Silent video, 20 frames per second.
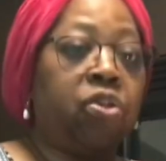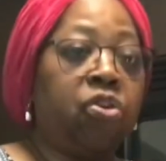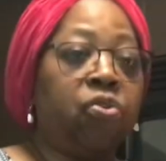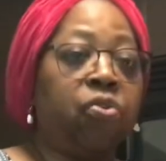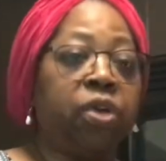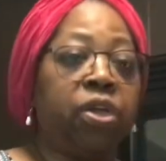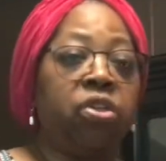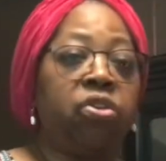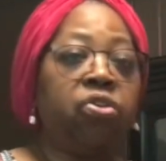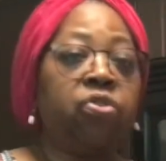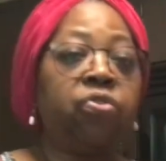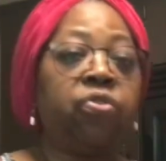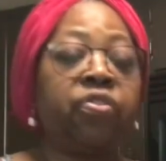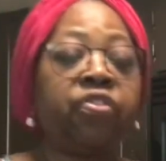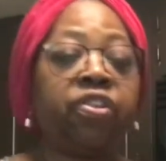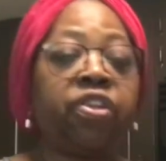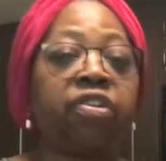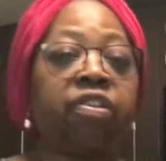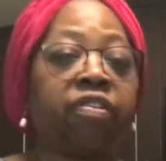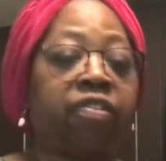You can use
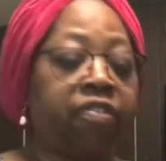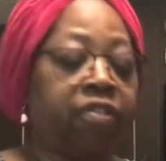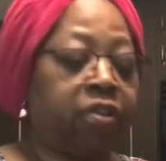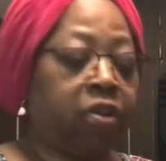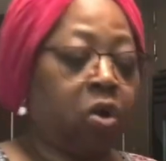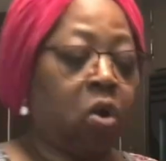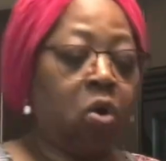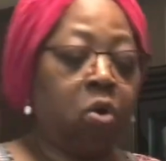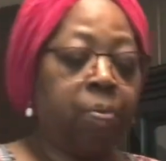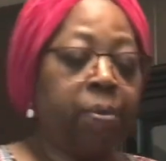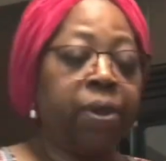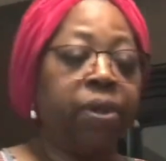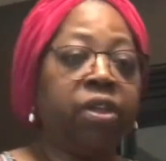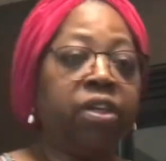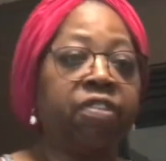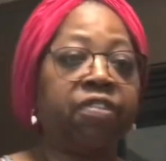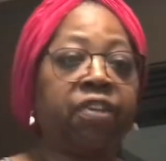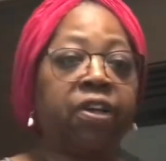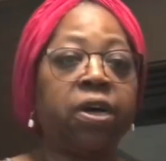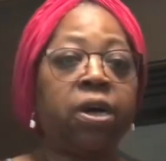this. Open
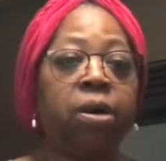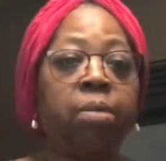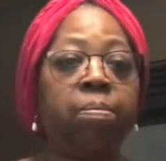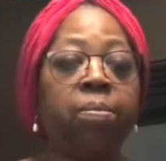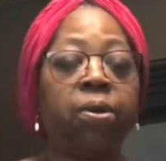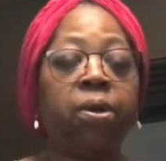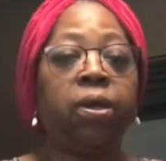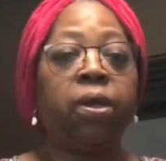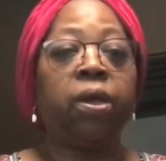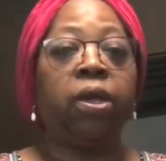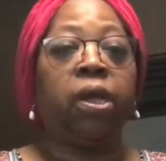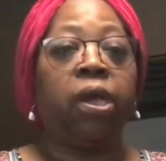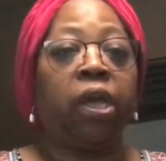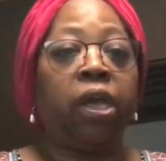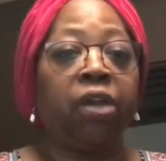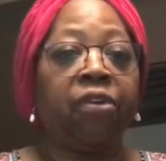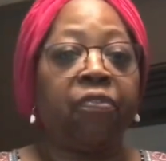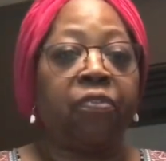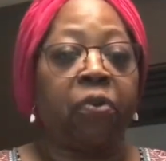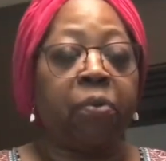this up
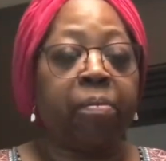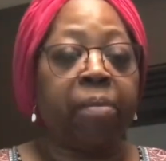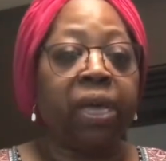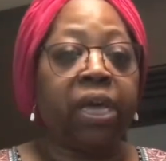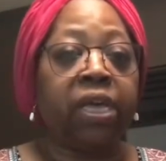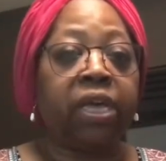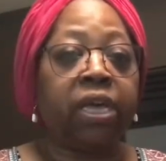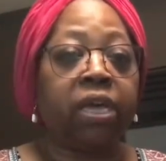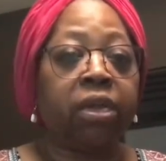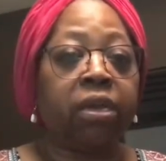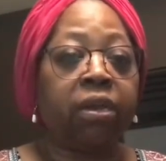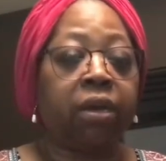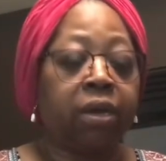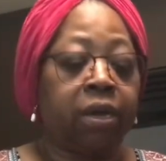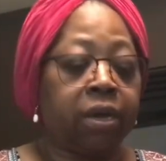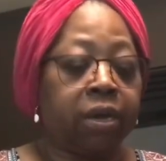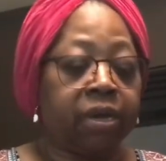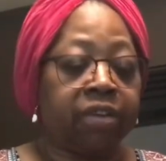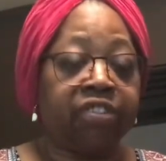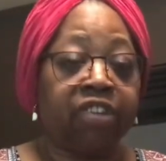if you're making
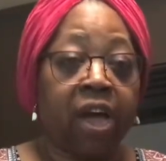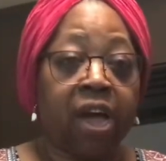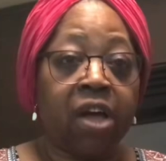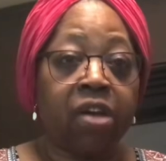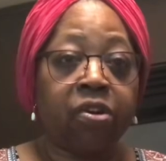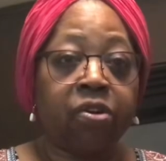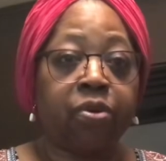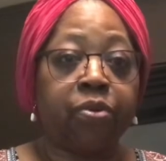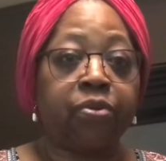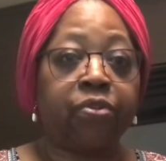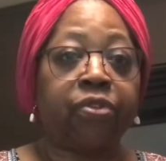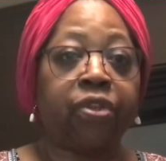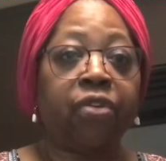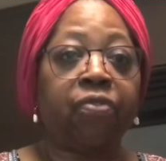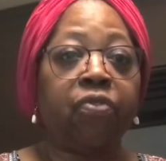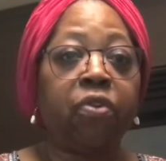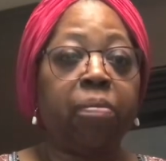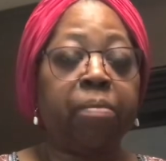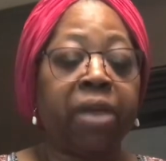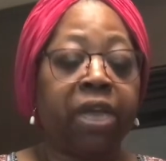uh, tacos,
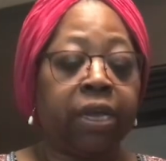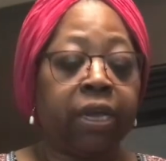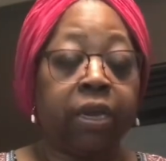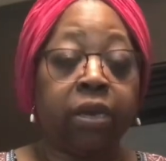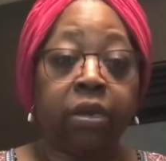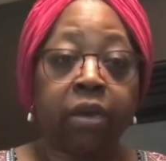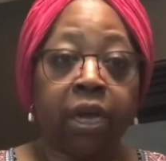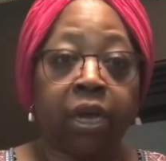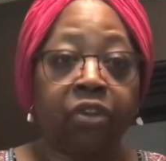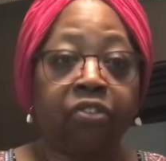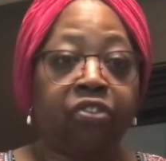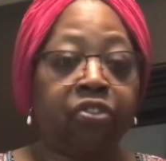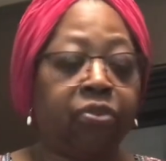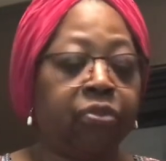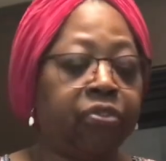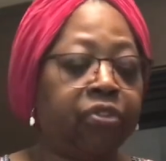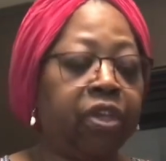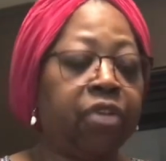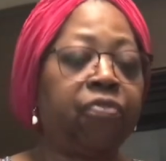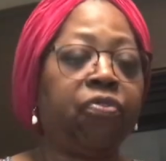if you're making
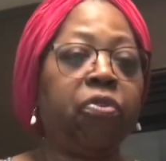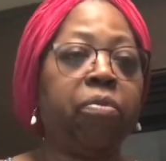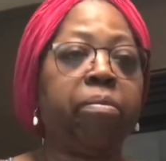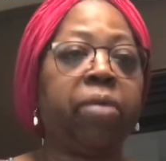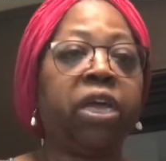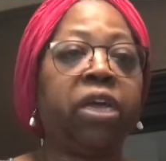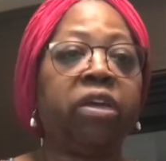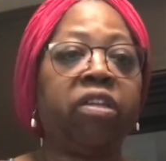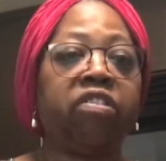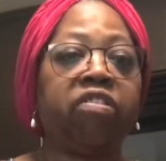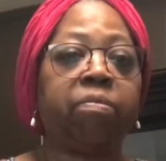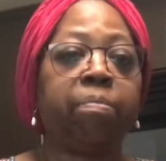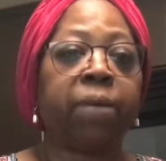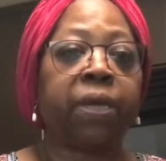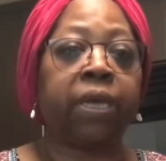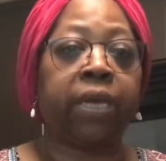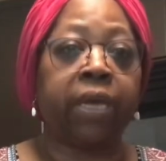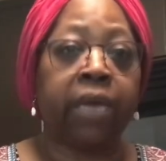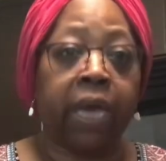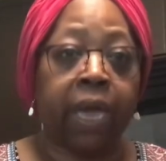nachos, if you're making
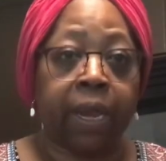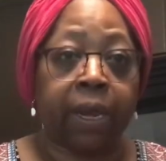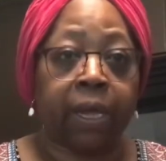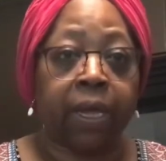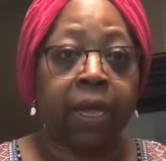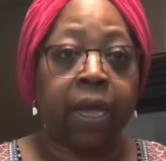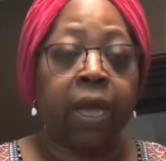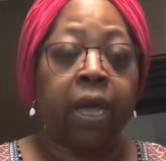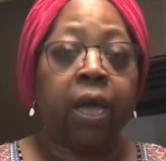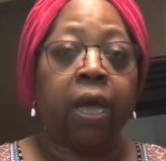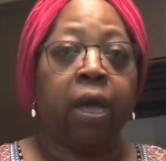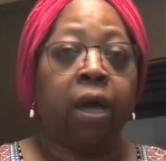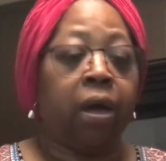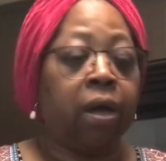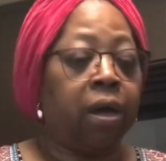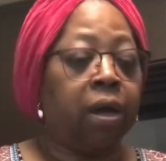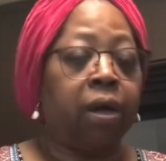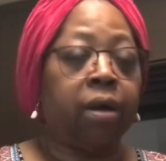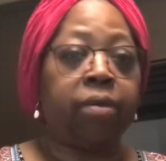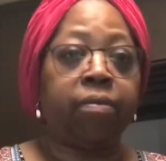spaghetti,
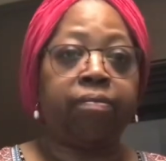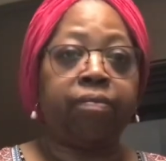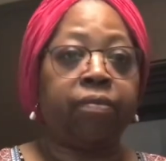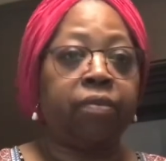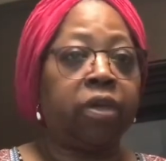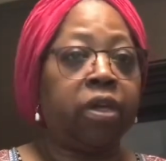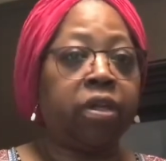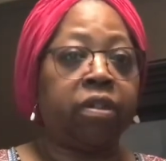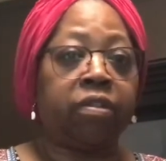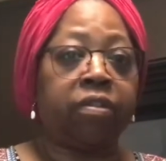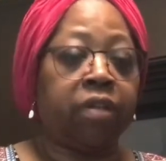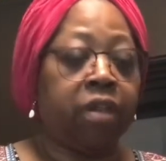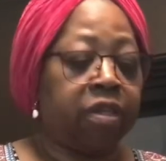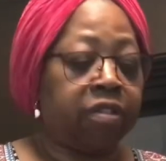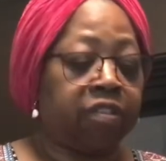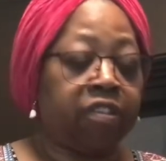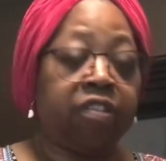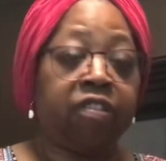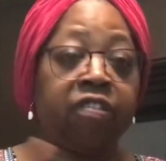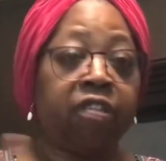uh, it,
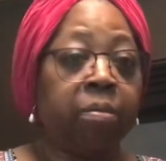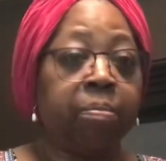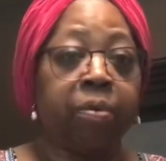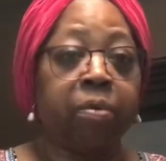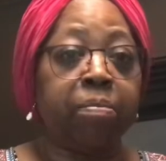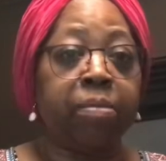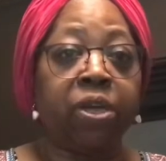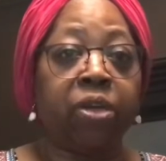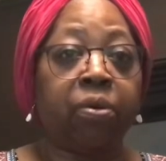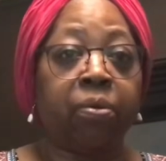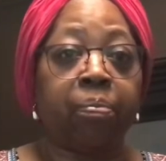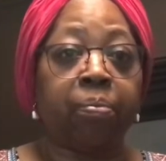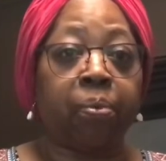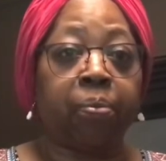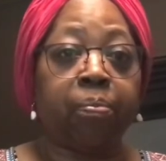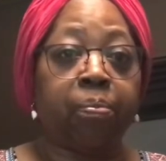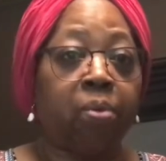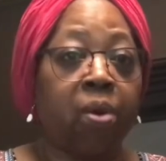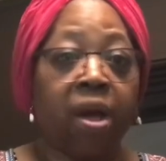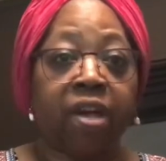it's a simple meal
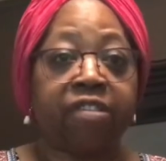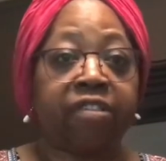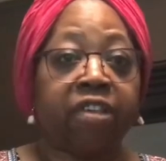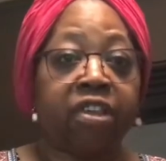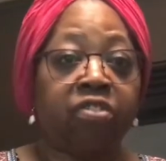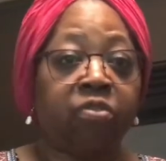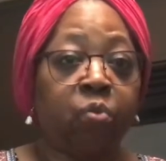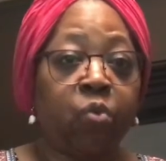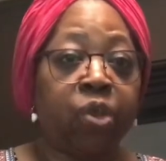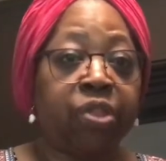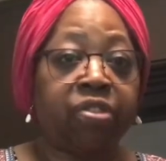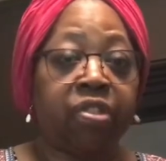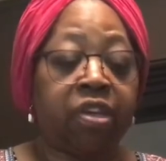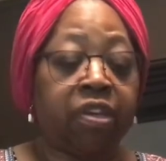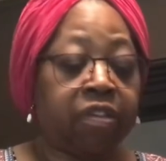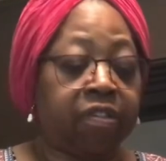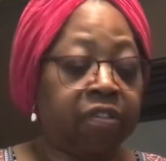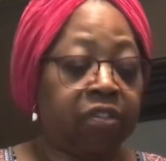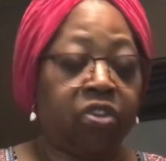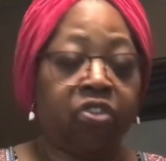process with
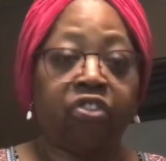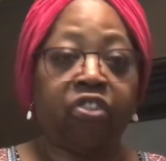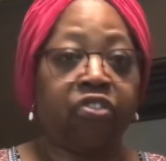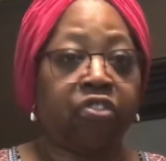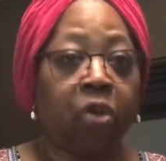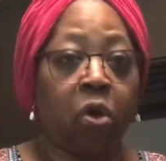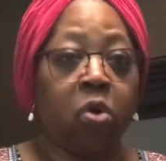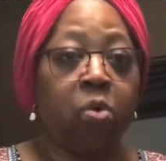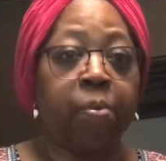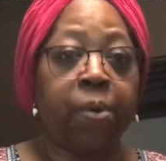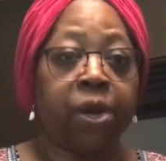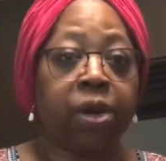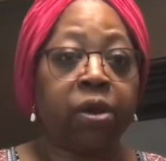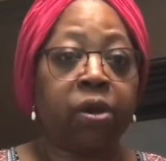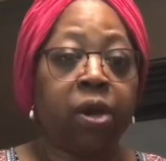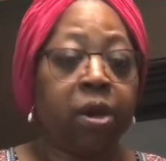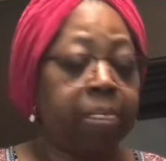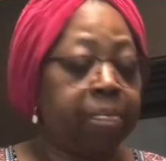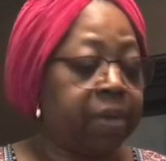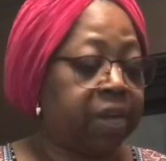these. You just open it
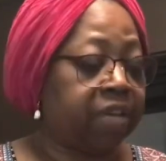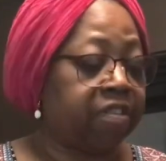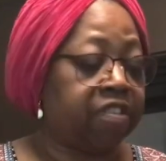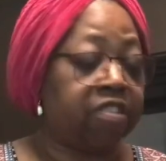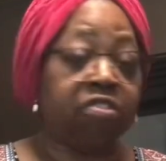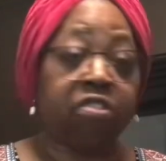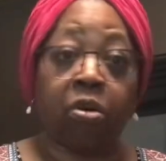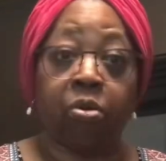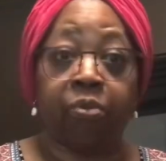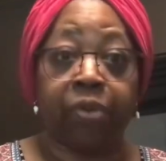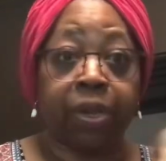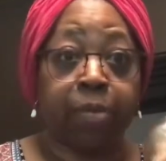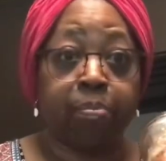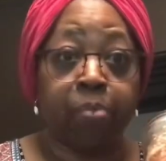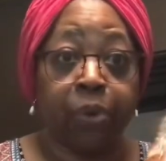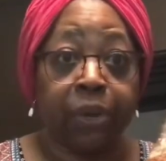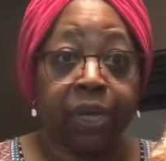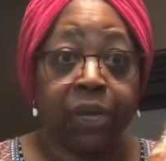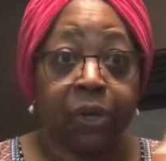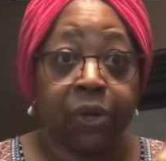up because it's already
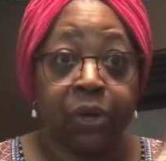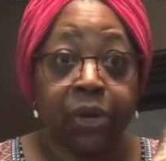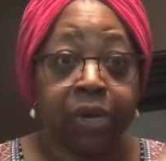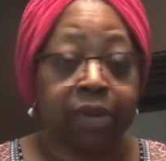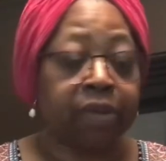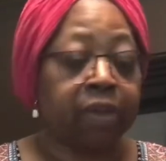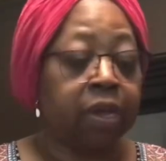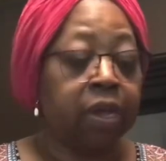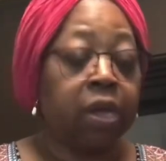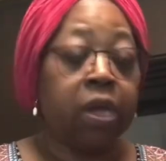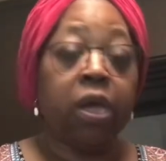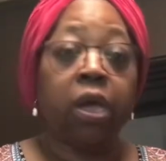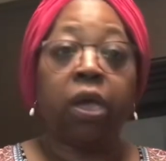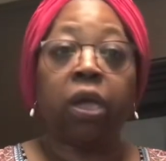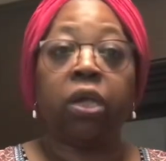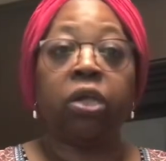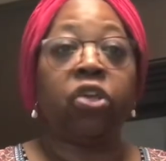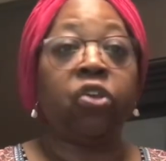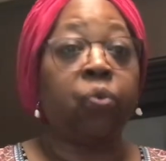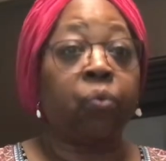pre-cooked.
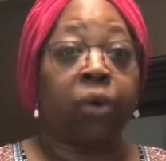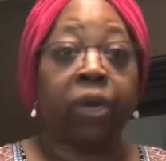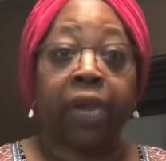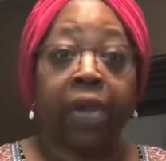You want